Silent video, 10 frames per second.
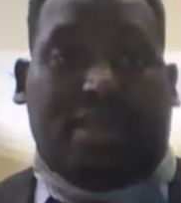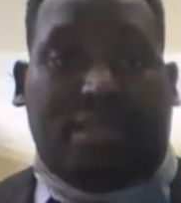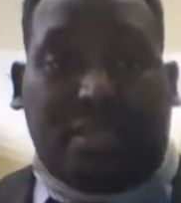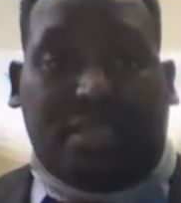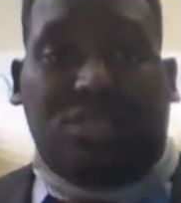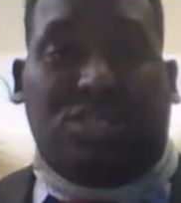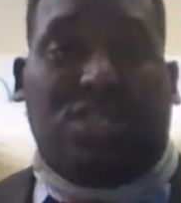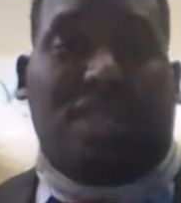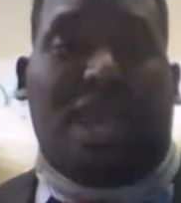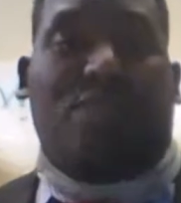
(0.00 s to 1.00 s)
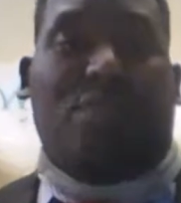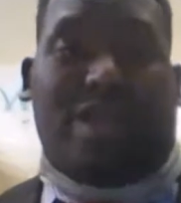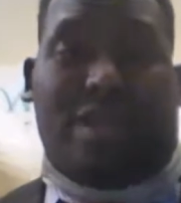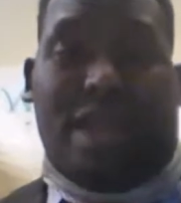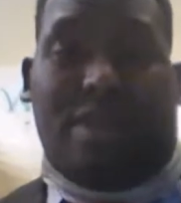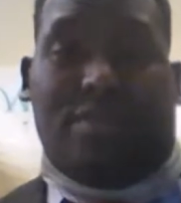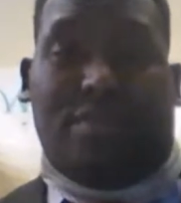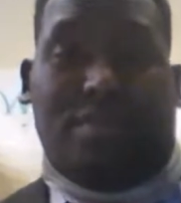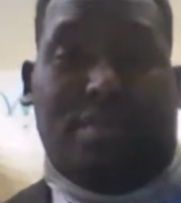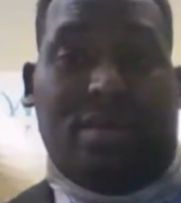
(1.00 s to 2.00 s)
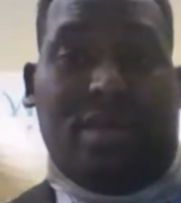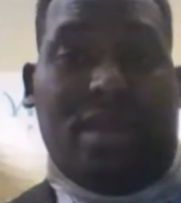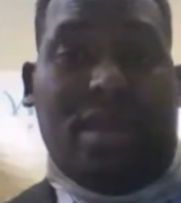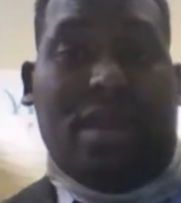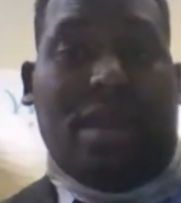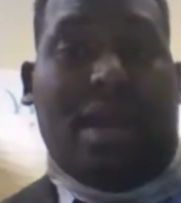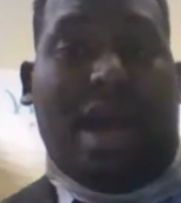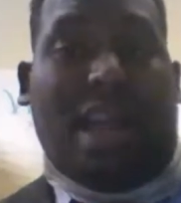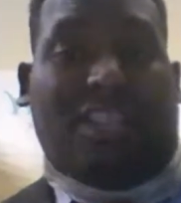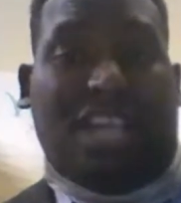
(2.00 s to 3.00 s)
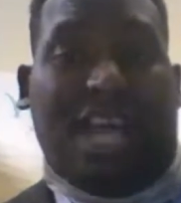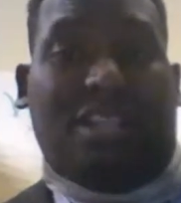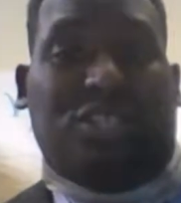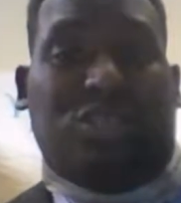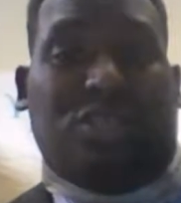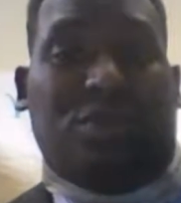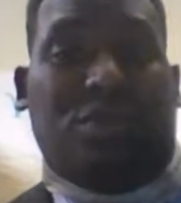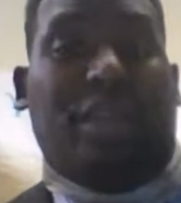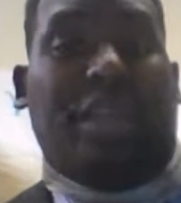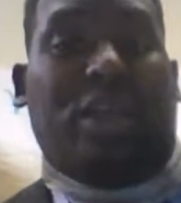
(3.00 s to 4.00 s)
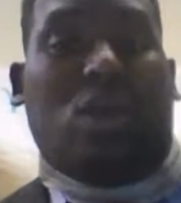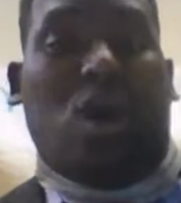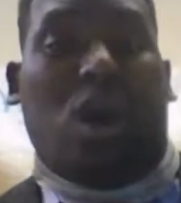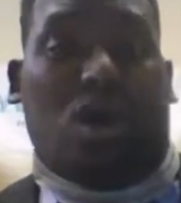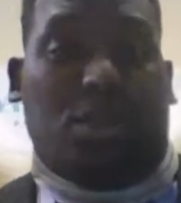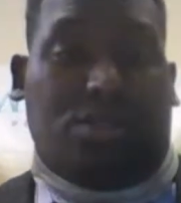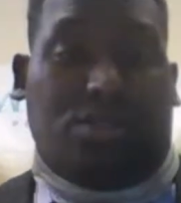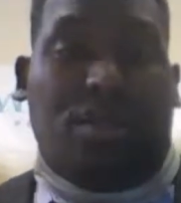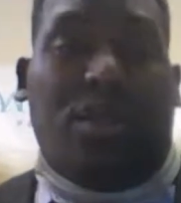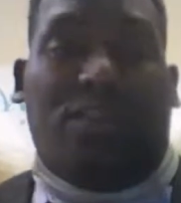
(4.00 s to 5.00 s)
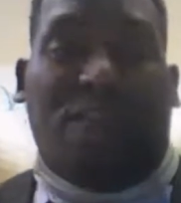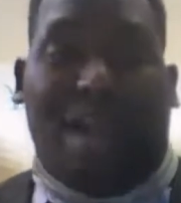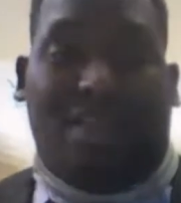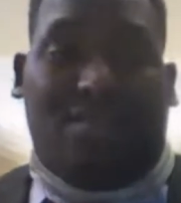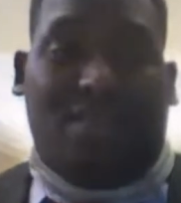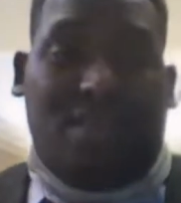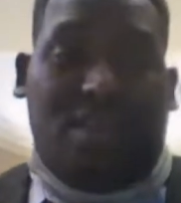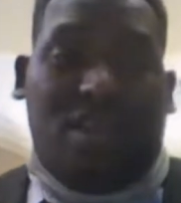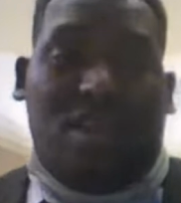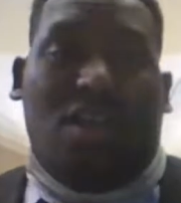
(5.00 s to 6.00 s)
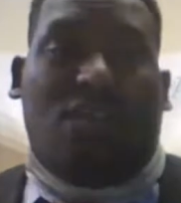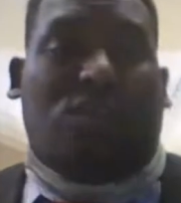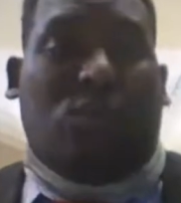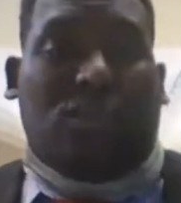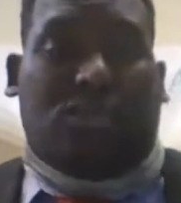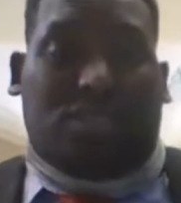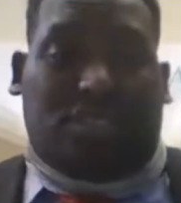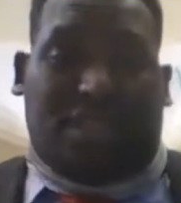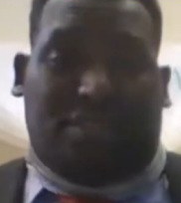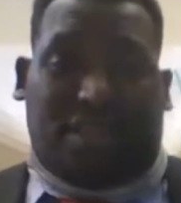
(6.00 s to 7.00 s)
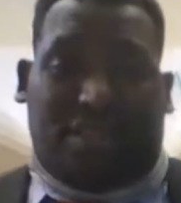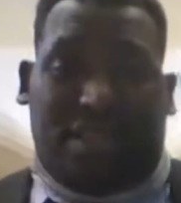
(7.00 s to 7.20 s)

this is your time right now. I challenge you to really call 305-407-9227,